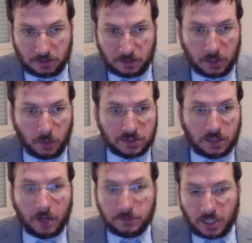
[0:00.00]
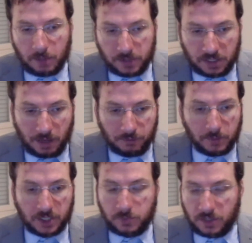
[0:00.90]
The US arms company have a
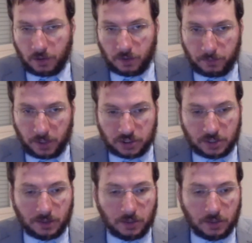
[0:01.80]
much bigger budget.